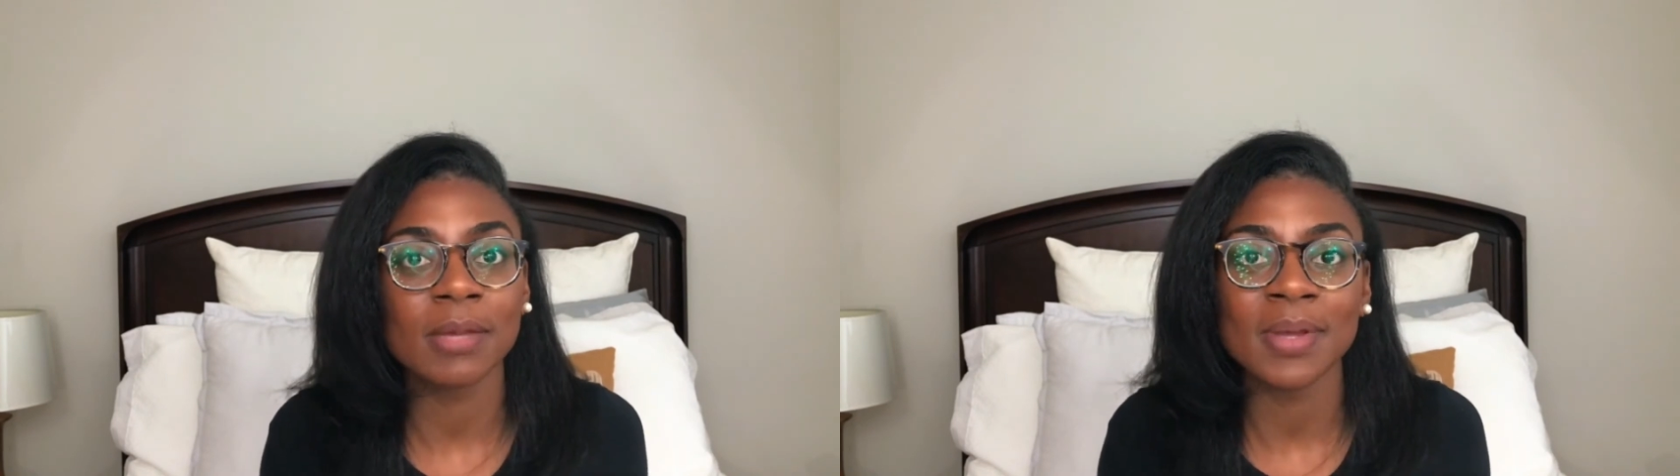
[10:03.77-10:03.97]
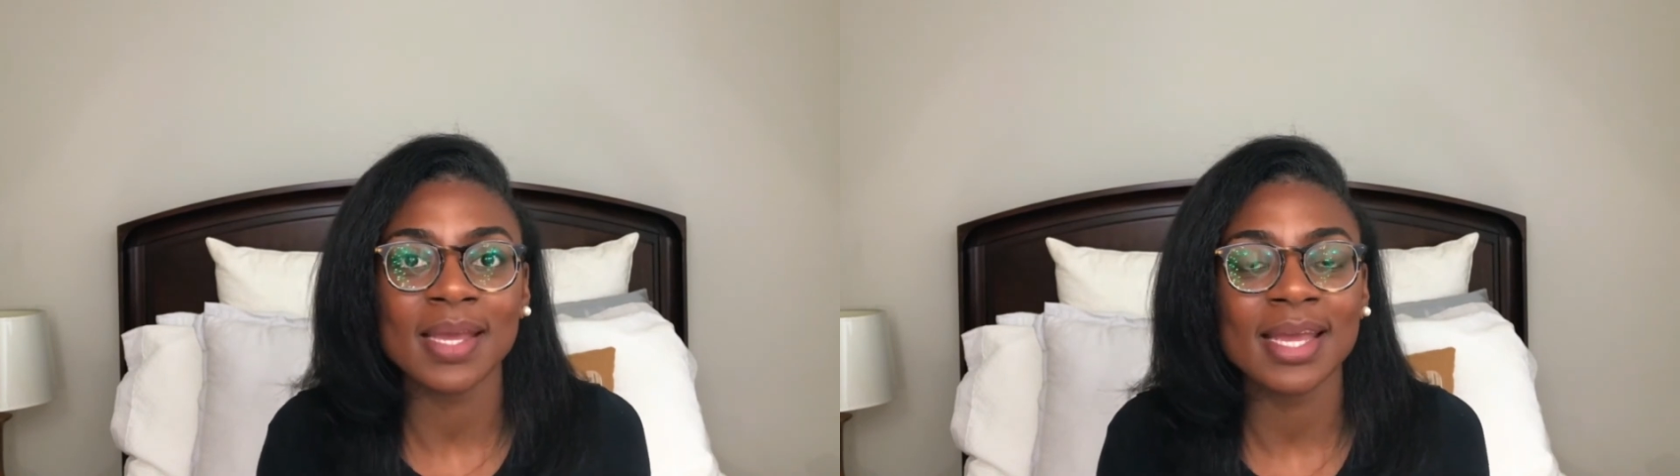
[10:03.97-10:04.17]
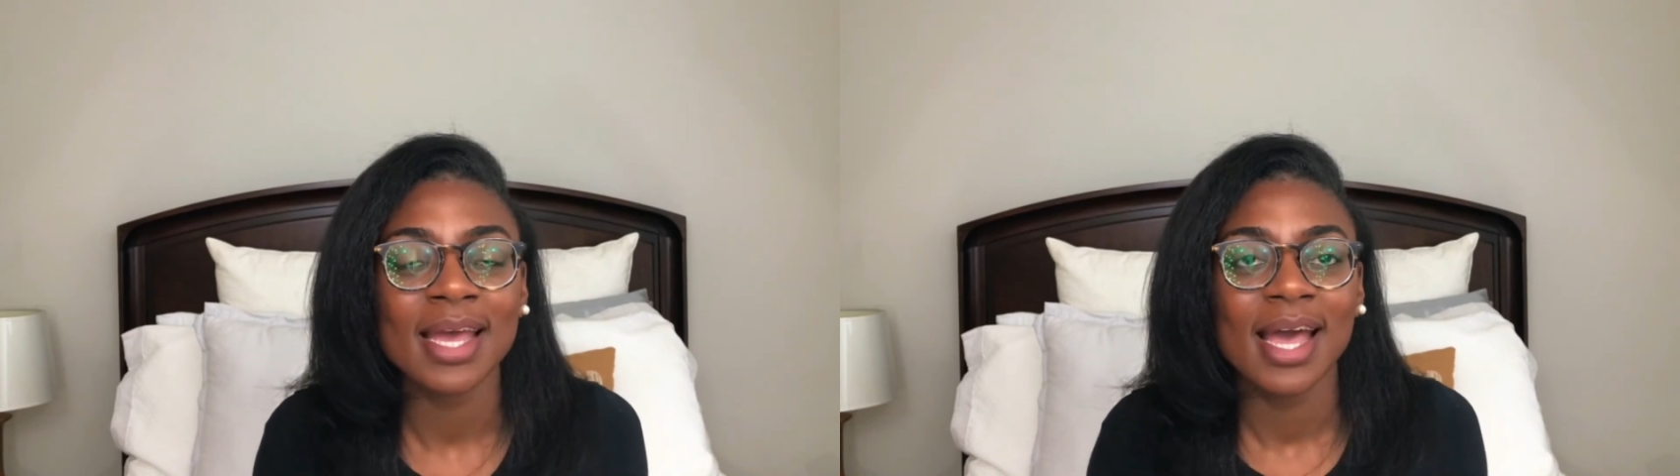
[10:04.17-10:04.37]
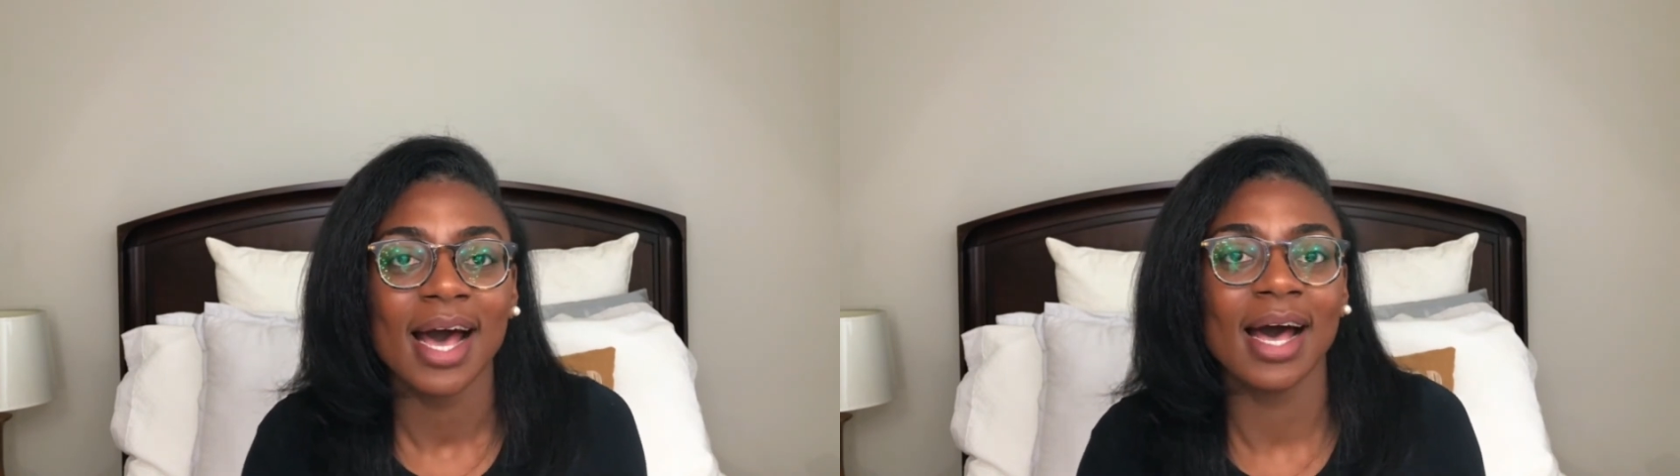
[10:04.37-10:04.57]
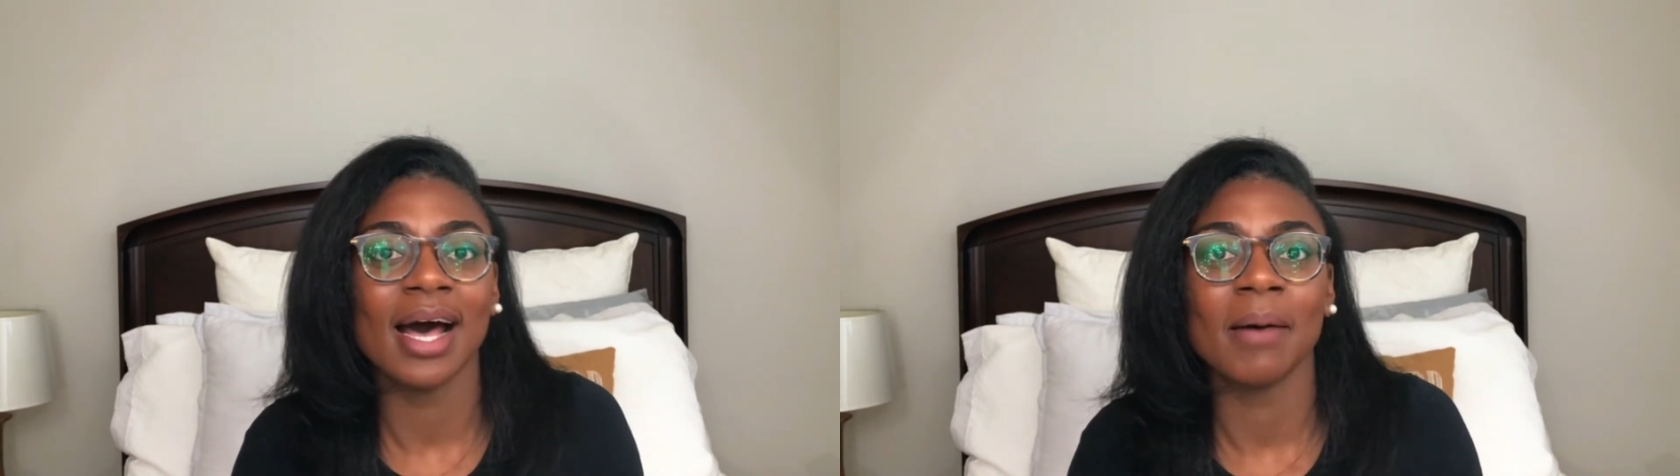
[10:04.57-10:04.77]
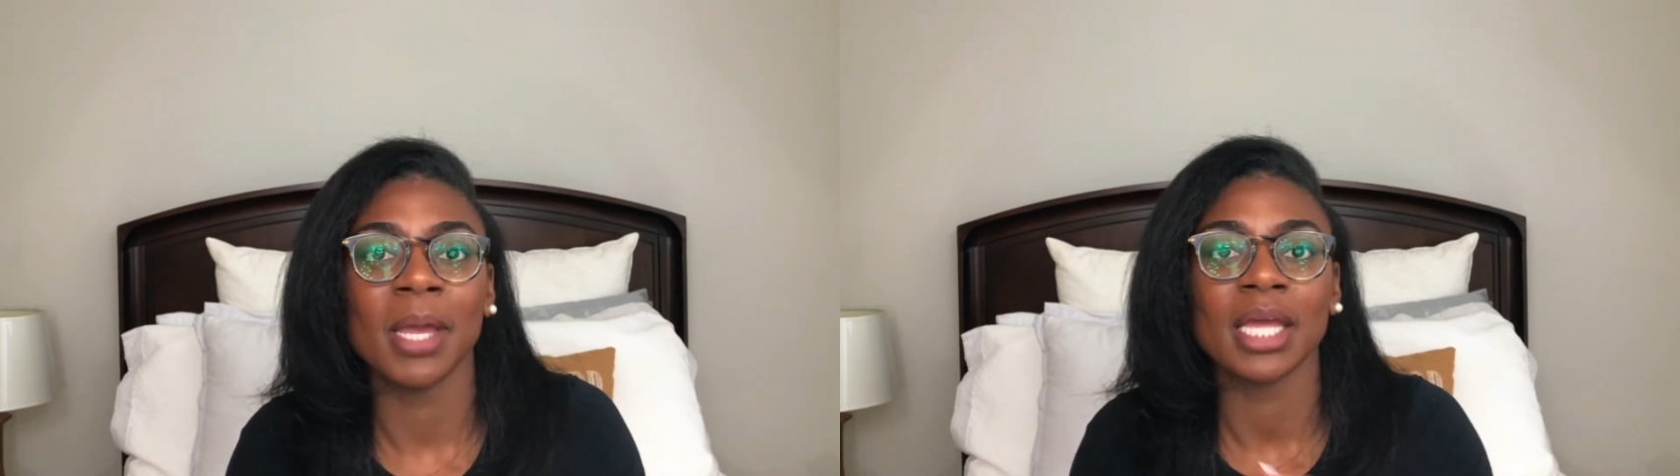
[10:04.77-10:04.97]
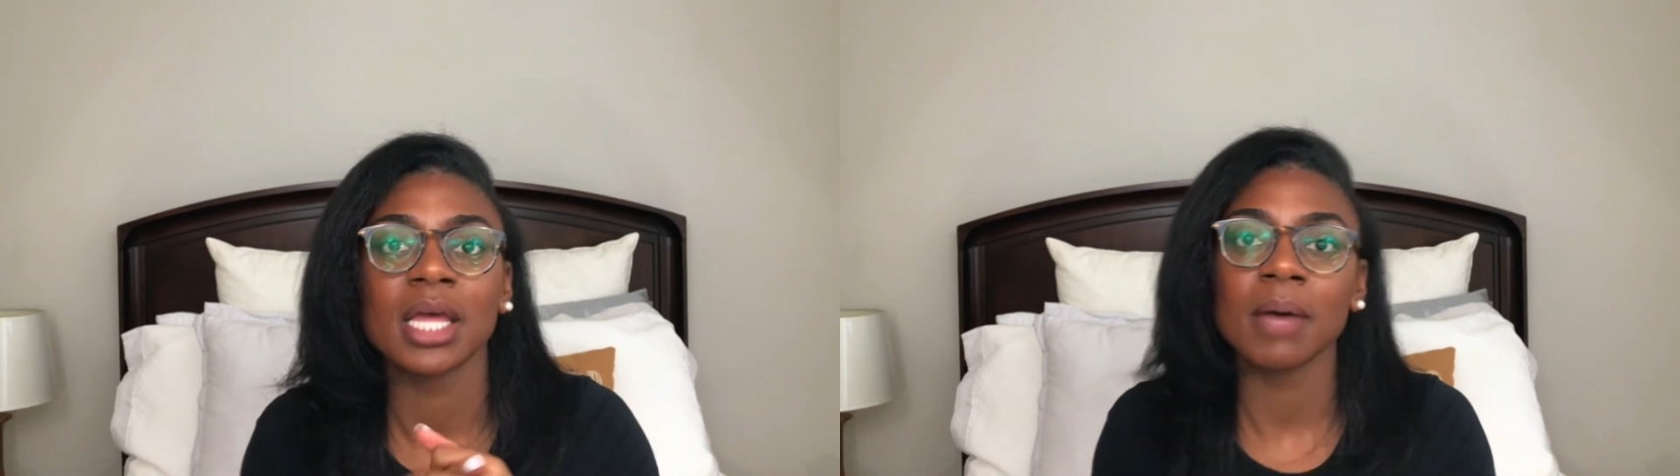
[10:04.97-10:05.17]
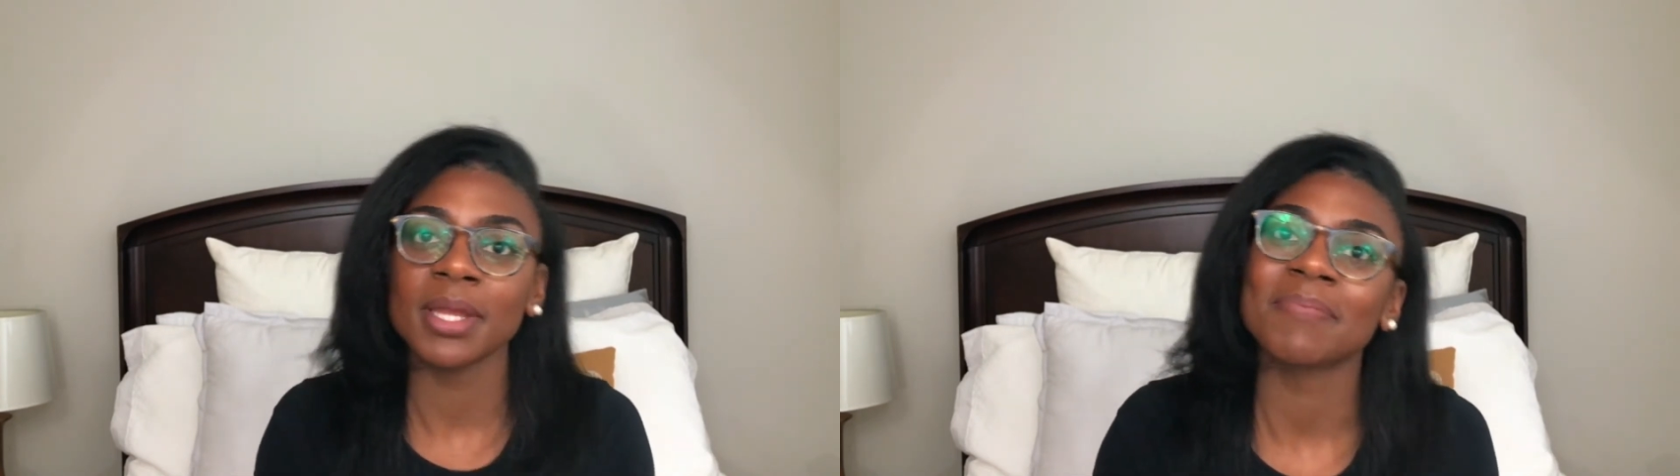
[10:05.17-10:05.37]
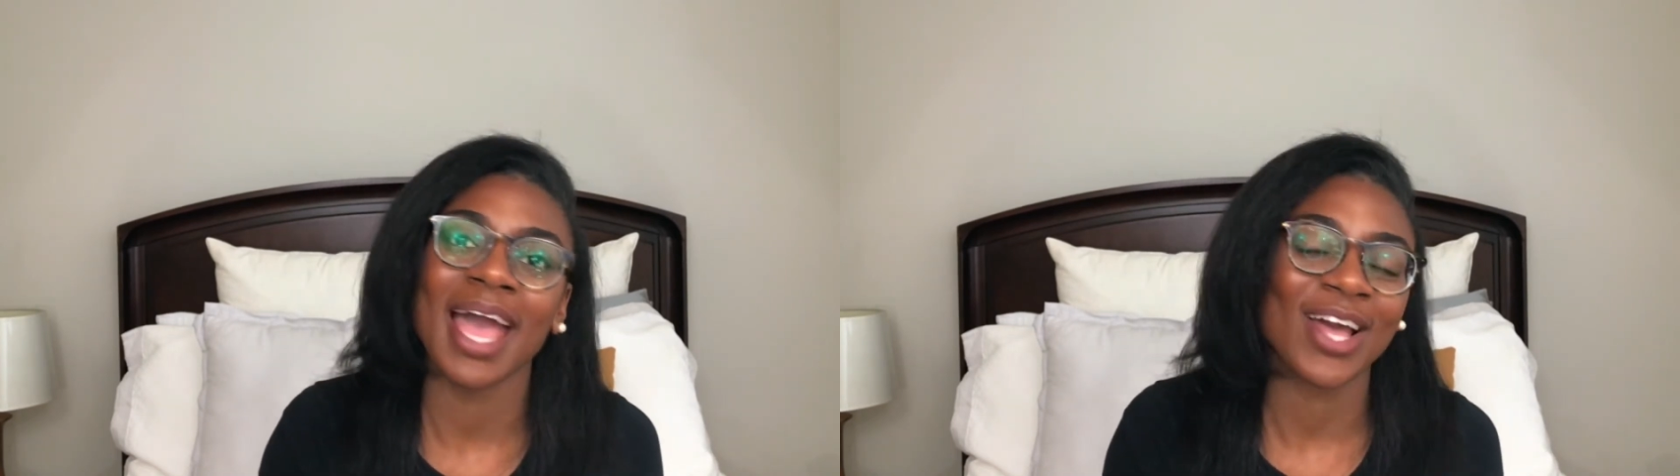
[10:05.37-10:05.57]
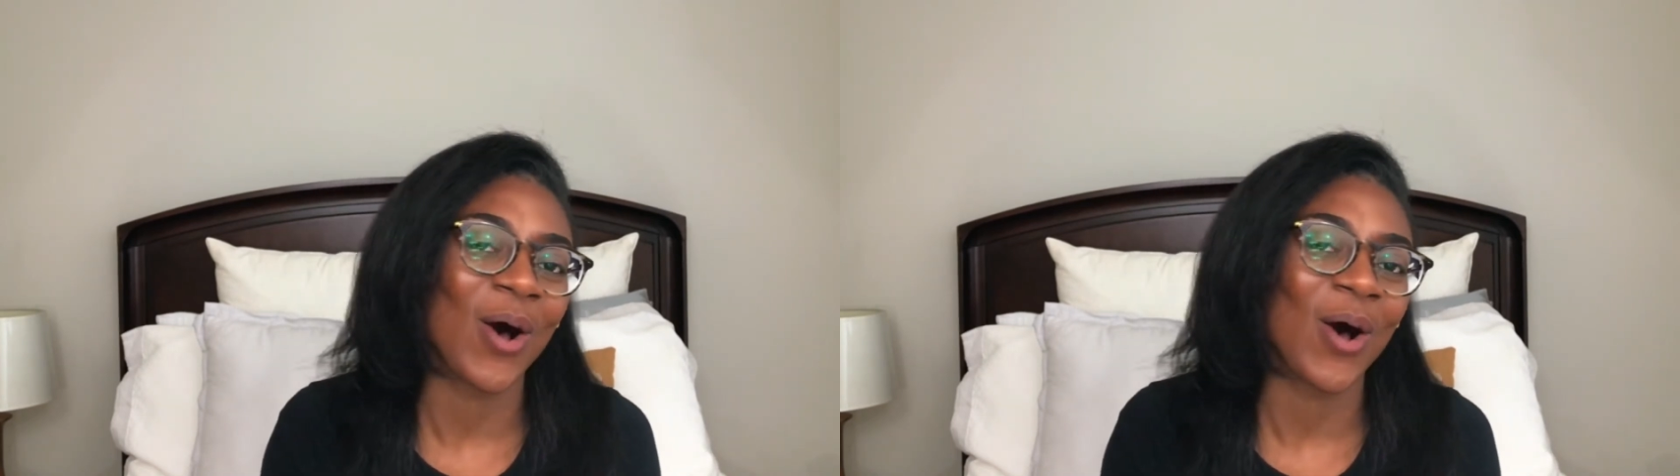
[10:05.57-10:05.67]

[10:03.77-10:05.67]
me and coming back